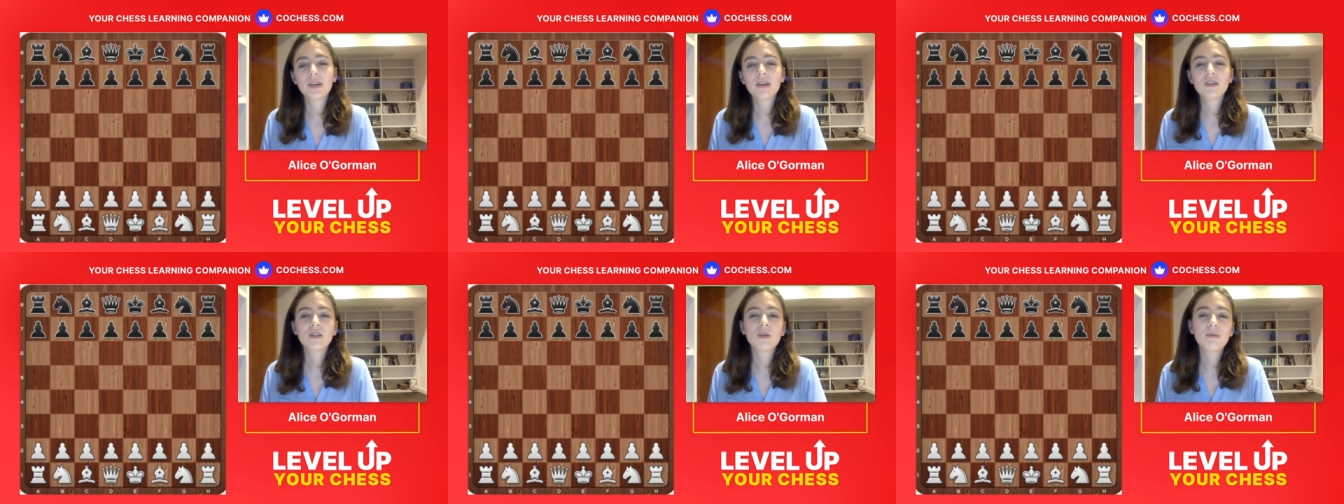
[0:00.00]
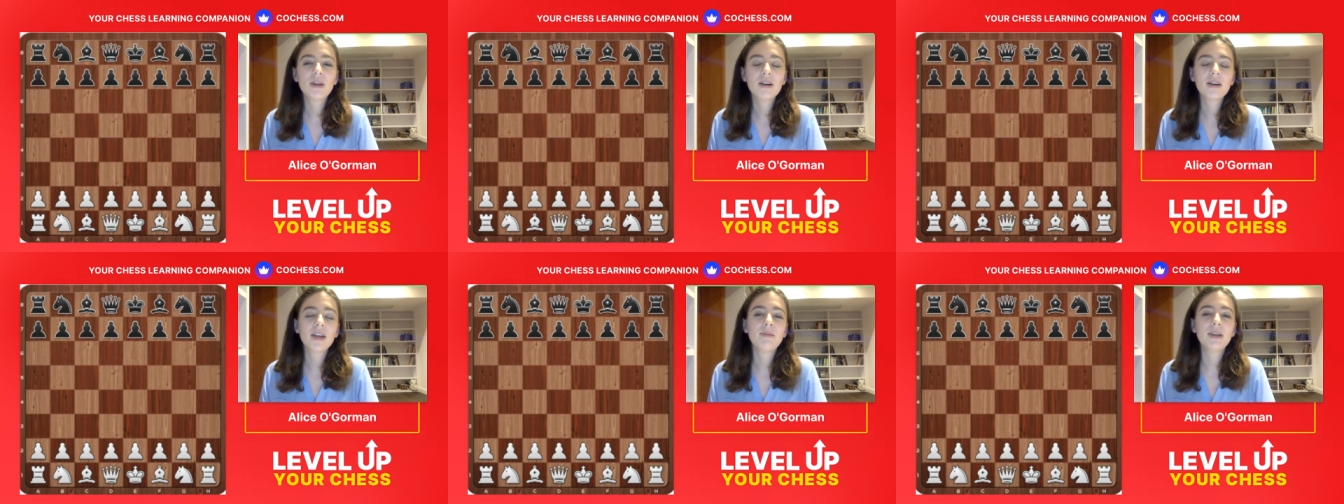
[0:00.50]
So I'm not
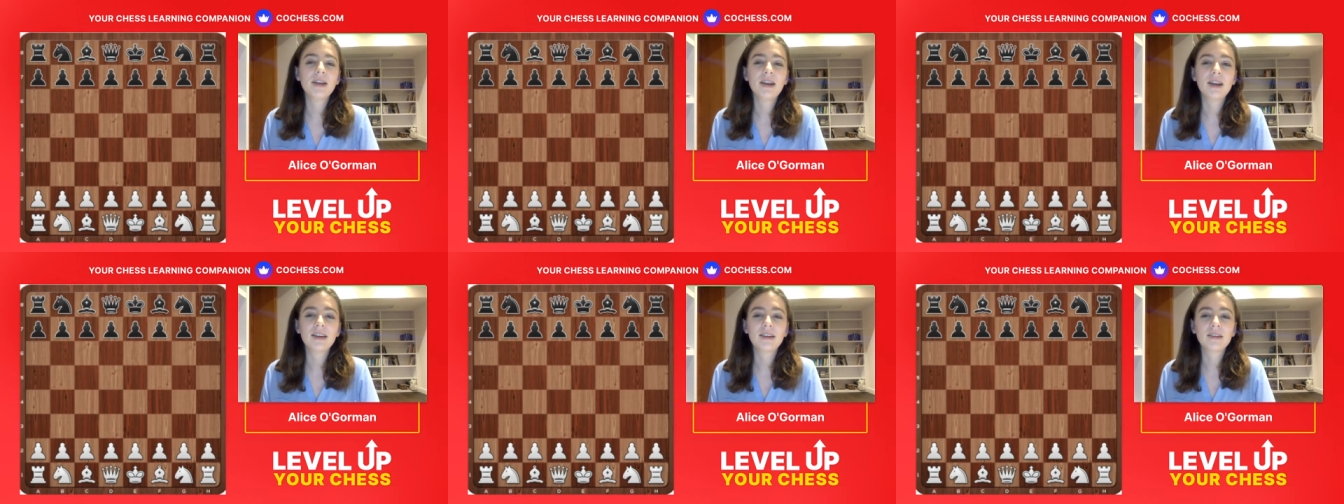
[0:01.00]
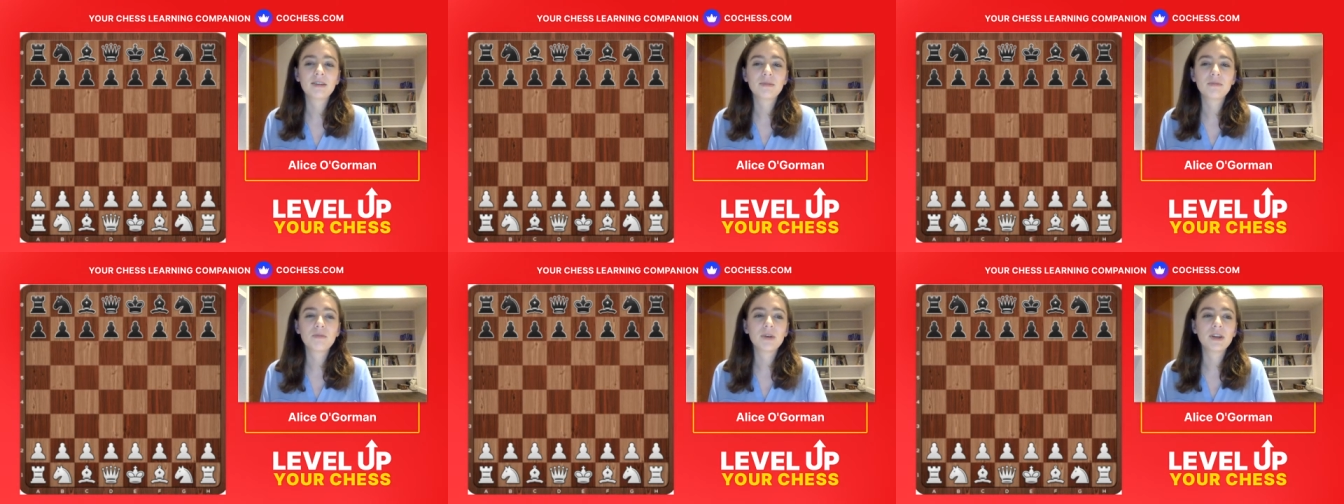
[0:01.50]
going to be like
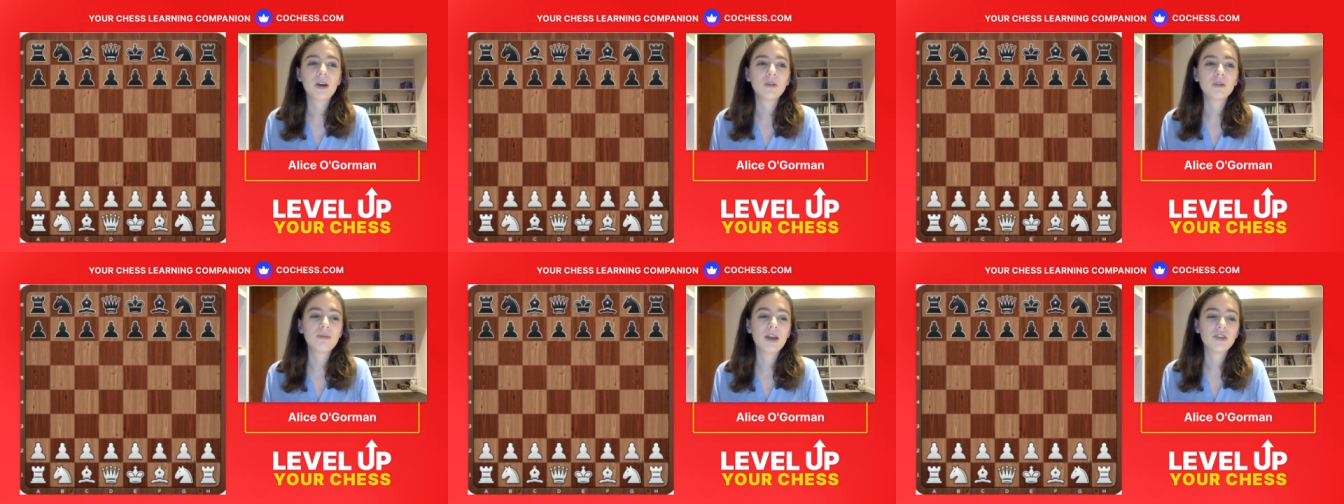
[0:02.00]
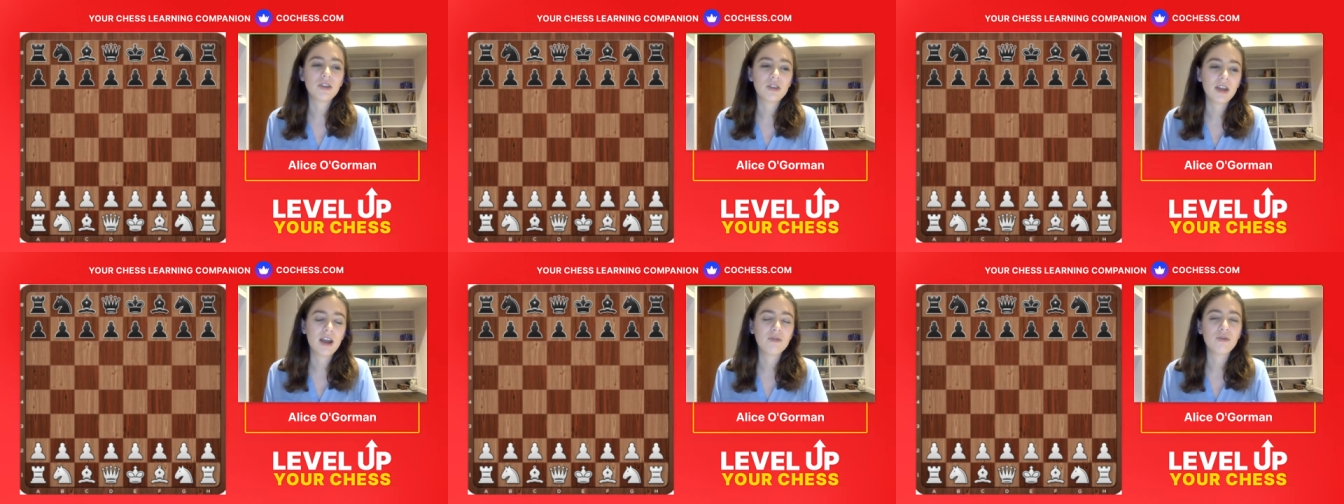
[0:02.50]
putting a whole special
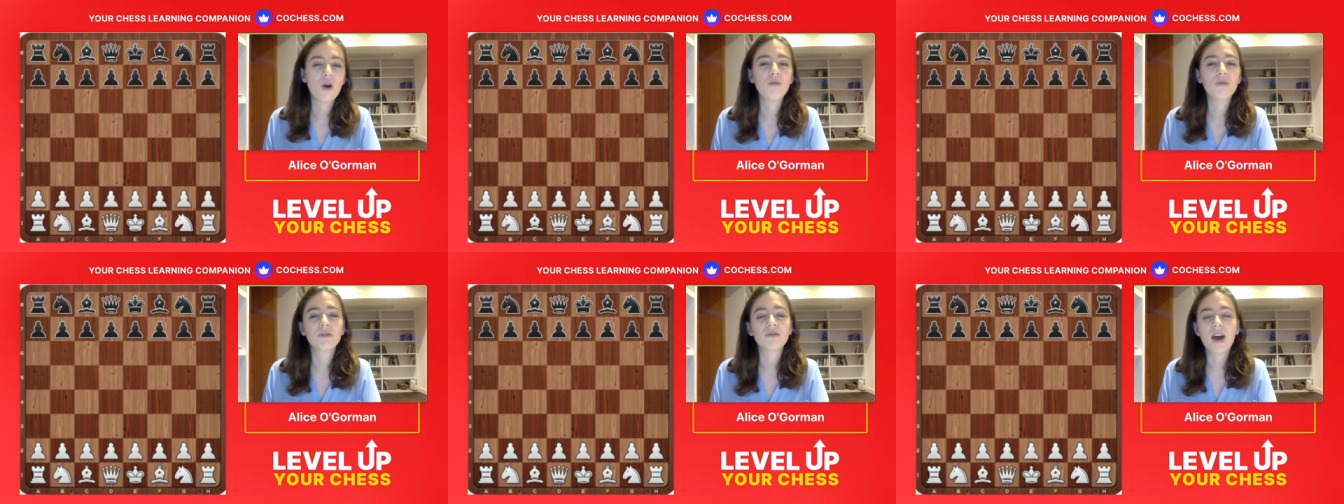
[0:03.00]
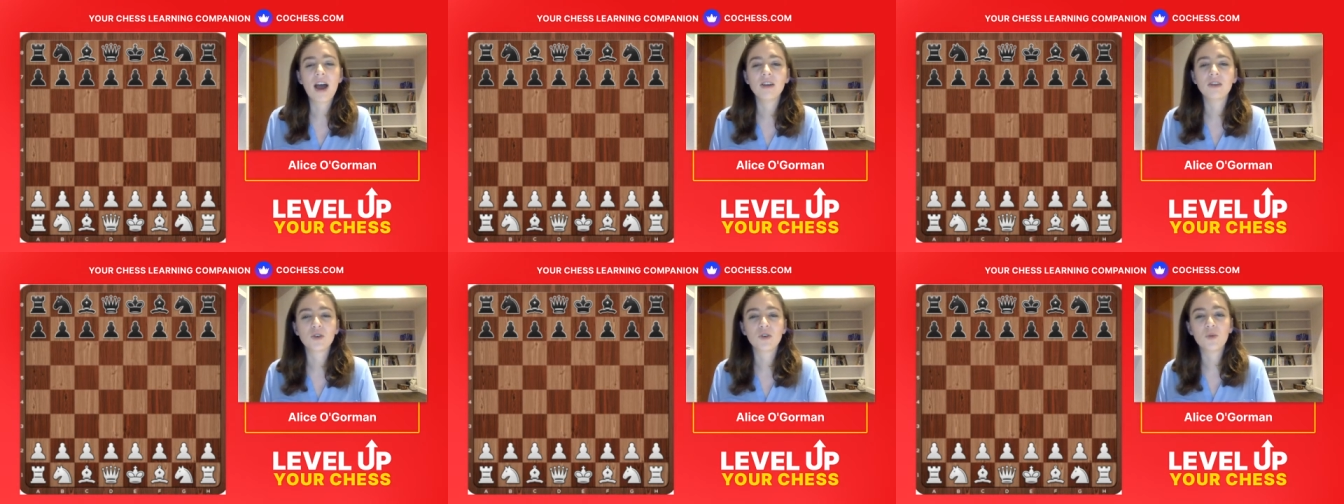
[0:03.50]
thing out for open
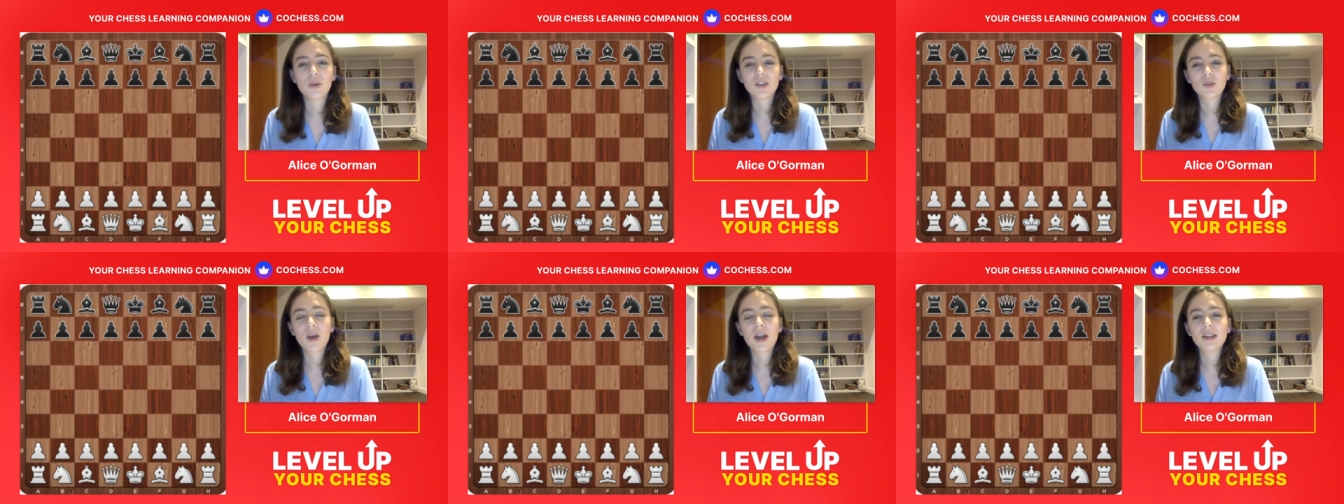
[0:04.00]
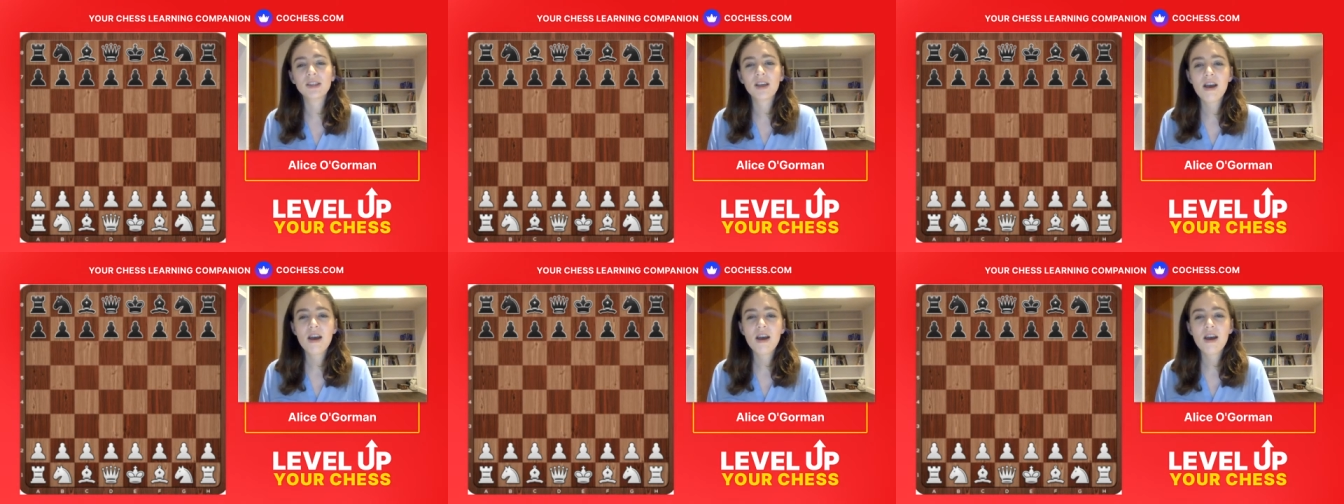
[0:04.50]
files or weak squares,